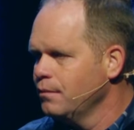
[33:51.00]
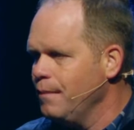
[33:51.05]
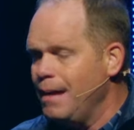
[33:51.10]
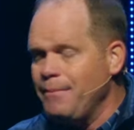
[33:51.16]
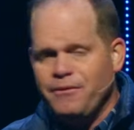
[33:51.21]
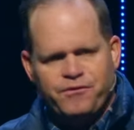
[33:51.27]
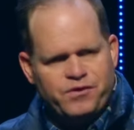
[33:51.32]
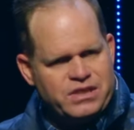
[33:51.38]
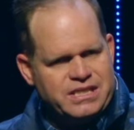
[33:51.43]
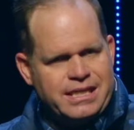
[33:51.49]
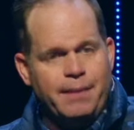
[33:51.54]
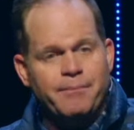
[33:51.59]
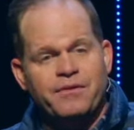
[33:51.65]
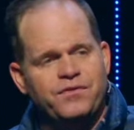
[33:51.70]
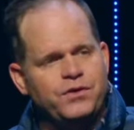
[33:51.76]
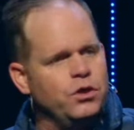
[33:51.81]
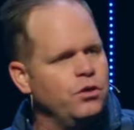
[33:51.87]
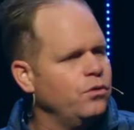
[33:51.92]
Maybe for
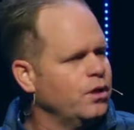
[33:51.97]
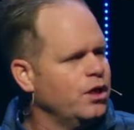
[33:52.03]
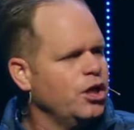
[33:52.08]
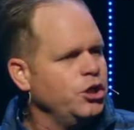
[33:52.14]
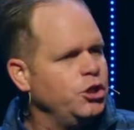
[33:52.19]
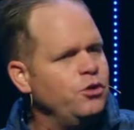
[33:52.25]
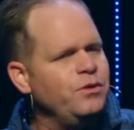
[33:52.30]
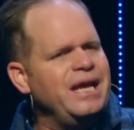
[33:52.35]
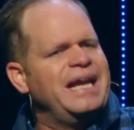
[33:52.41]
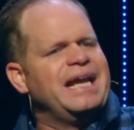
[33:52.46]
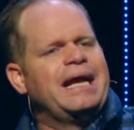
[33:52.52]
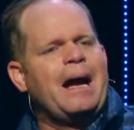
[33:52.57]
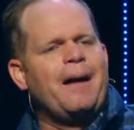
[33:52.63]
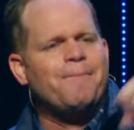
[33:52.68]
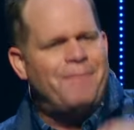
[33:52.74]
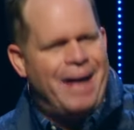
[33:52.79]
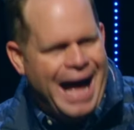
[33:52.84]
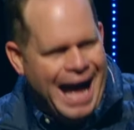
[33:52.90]
some of you, you need to
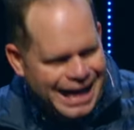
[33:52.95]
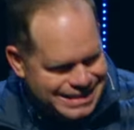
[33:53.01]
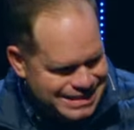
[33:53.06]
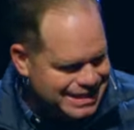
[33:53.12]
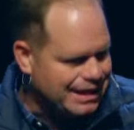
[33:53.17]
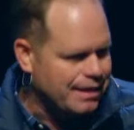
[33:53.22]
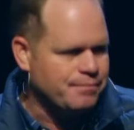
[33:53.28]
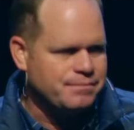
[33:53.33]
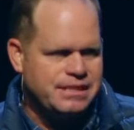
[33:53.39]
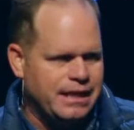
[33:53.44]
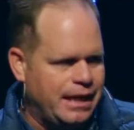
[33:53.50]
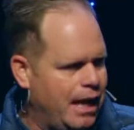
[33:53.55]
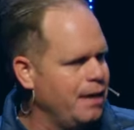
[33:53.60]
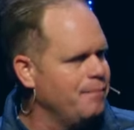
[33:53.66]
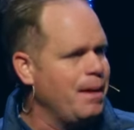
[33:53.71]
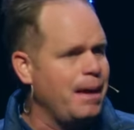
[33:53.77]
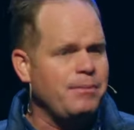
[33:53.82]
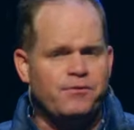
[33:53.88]
come back to Him
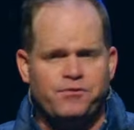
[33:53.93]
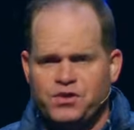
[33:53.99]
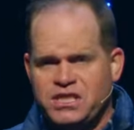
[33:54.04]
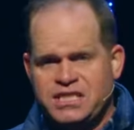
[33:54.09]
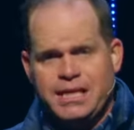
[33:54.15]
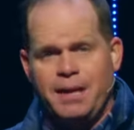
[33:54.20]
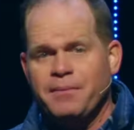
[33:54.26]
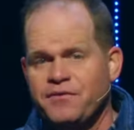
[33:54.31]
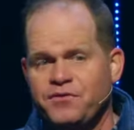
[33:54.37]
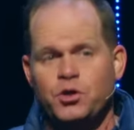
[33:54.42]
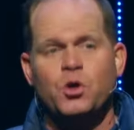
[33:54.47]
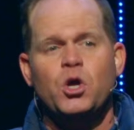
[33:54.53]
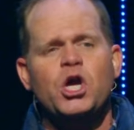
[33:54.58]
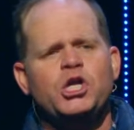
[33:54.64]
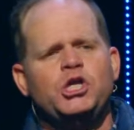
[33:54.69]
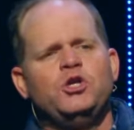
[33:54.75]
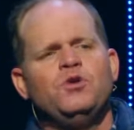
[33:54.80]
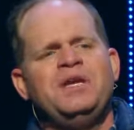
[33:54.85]
today. Maybe for some of you,
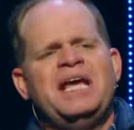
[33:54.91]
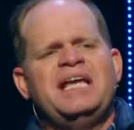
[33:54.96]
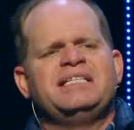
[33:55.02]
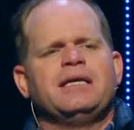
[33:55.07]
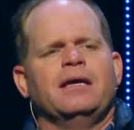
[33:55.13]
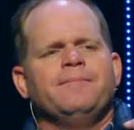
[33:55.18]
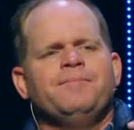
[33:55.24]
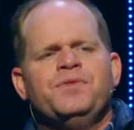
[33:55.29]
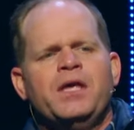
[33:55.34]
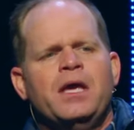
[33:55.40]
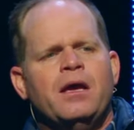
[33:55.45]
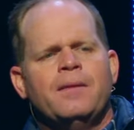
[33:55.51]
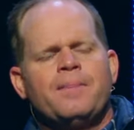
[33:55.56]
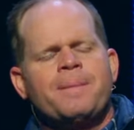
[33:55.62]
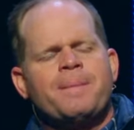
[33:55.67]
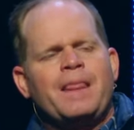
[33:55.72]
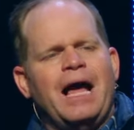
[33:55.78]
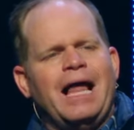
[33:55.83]
you need to
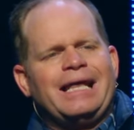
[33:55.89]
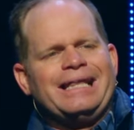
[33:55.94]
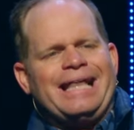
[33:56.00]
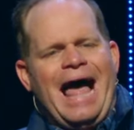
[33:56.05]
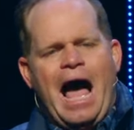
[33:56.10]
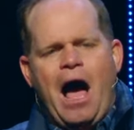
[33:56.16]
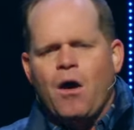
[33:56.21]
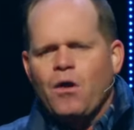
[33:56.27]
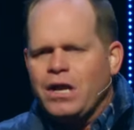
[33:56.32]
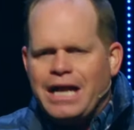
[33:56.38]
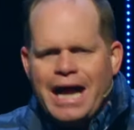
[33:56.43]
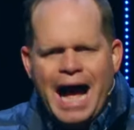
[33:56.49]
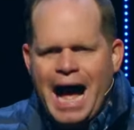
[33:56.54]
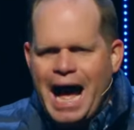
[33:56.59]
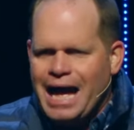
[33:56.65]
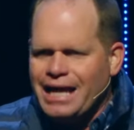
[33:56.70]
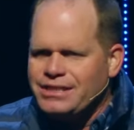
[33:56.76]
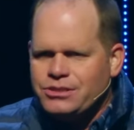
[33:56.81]
allow
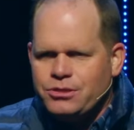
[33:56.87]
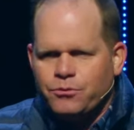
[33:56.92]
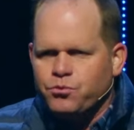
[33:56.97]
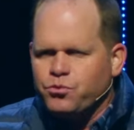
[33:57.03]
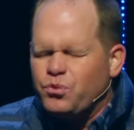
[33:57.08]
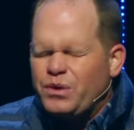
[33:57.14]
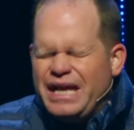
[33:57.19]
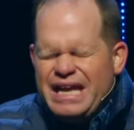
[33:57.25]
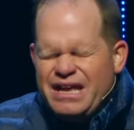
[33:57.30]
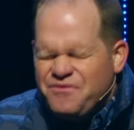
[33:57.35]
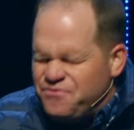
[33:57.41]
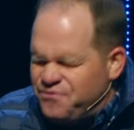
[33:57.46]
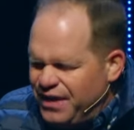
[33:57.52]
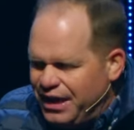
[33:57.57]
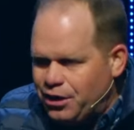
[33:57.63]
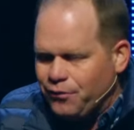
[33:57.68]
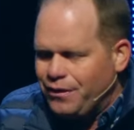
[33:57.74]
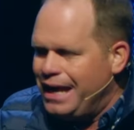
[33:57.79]
God to
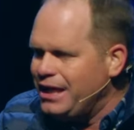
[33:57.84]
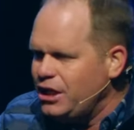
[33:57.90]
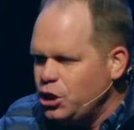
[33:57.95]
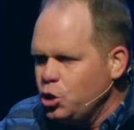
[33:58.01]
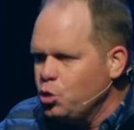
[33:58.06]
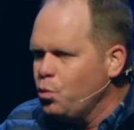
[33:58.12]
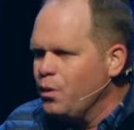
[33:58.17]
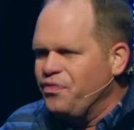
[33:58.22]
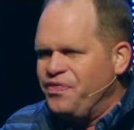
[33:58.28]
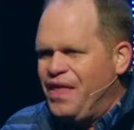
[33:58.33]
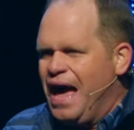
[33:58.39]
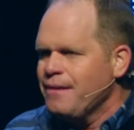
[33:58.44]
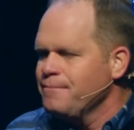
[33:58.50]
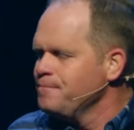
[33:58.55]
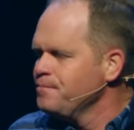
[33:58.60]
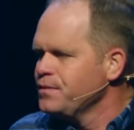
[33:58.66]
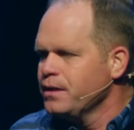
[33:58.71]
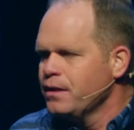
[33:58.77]
reinvigorate you with
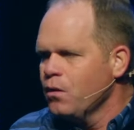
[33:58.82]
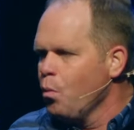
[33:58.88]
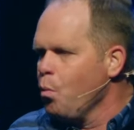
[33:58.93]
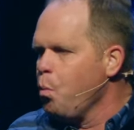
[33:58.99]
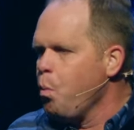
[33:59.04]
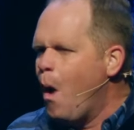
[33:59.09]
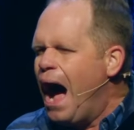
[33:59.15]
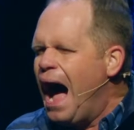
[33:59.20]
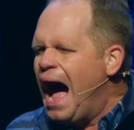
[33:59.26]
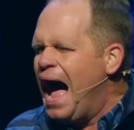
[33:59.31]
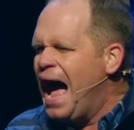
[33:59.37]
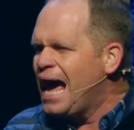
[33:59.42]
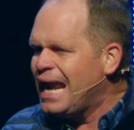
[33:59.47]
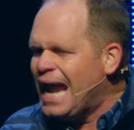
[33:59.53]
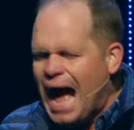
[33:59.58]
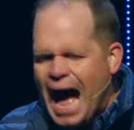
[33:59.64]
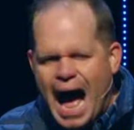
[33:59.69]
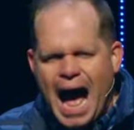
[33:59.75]
that
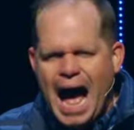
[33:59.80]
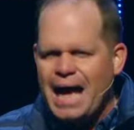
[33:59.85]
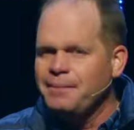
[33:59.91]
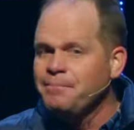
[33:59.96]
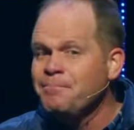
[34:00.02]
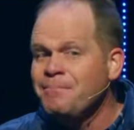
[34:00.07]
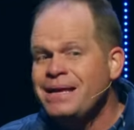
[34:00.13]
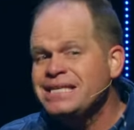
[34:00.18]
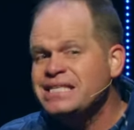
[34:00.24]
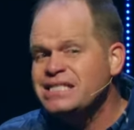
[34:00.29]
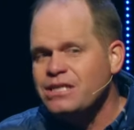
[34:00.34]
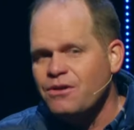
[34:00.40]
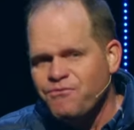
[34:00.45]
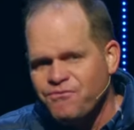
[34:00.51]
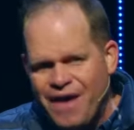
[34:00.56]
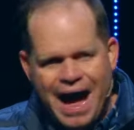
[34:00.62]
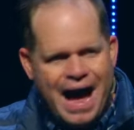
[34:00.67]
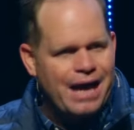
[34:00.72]
wide eyed,
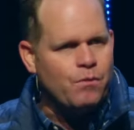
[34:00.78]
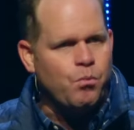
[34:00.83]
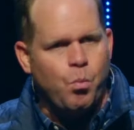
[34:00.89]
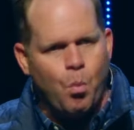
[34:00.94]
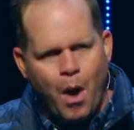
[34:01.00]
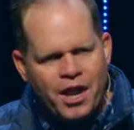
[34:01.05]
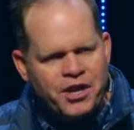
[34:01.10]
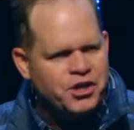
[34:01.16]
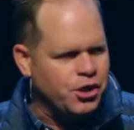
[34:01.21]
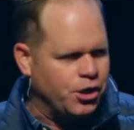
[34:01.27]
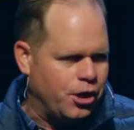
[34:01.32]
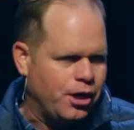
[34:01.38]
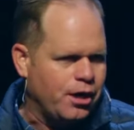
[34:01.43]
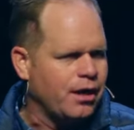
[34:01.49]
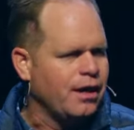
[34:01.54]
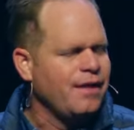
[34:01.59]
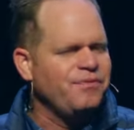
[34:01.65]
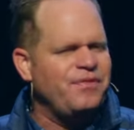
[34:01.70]
mystified
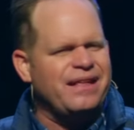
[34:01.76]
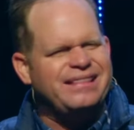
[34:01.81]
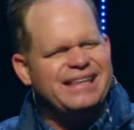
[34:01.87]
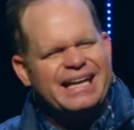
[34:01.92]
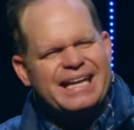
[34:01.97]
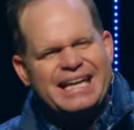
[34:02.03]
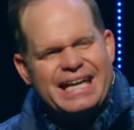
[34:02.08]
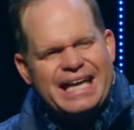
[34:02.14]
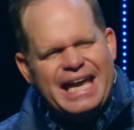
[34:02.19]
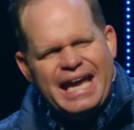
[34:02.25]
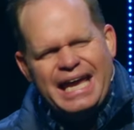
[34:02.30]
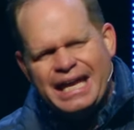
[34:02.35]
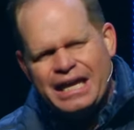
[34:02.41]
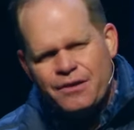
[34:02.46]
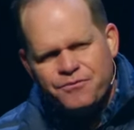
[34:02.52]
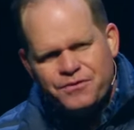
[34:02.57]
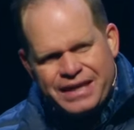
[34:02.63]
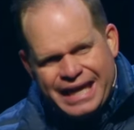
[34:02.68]
wonder that the
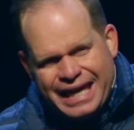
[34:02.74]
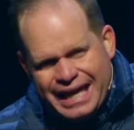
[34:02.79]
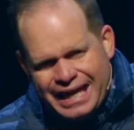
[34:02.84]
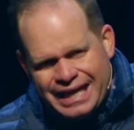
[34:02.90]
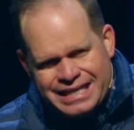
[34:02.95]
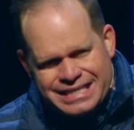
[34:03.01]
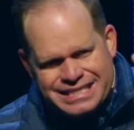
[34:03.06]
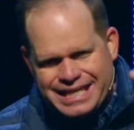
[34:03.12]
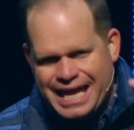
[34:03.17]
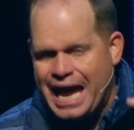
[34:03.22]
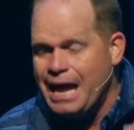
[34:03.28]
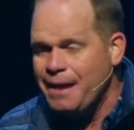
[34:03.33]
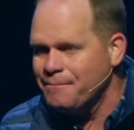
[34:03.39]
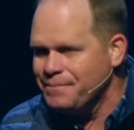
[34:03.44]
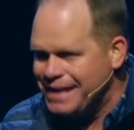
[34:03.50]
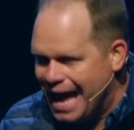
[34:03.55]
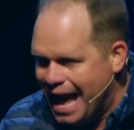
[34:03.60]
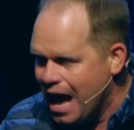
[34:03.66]
King of Kings
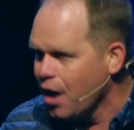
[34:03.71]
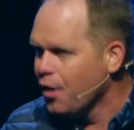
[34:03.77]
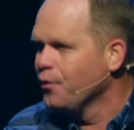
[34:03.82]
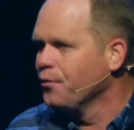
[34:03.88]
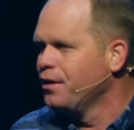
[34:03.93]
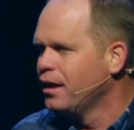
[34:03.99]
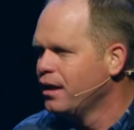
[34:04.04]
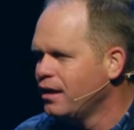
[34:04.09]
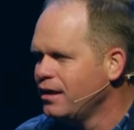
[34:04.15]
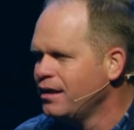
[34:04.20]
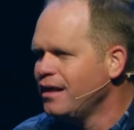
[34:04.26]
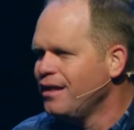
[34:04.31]
came down,